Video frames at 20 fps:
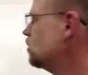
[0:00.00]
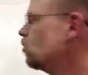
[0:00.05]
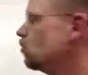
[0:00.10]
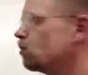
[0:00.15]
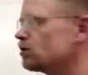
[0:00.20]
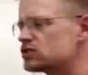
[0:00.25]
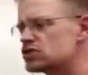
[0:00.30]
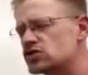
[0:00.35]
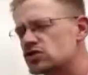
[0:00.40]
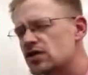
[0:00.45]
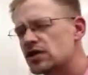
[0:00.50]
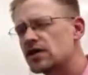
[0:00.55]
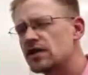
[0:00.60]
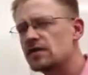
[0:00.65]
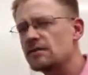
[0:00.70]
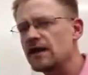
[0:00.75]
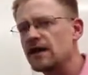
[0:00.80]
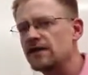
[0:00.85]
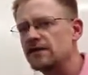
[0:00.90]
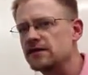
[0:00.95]
What's
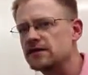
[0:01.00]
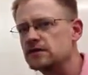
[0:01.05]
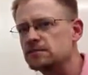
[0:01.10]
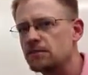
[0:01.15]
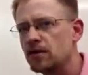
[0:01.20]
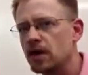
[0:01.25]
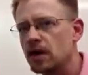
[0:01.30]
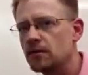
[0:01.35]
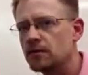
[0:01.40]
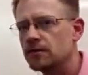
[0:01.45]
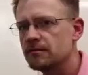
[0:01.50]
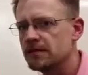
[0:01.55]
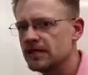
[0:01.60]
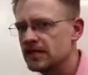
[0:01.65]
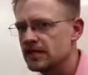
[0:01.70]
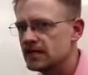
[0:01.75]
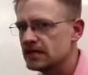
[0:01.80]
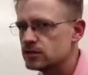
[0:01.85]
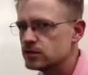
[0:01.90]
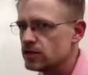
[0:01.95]
tricky about this problem
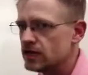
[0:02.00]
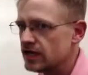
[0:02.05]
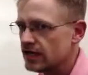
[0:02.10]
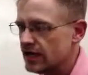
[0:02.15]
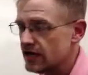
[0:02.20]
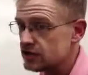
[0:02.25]
is we can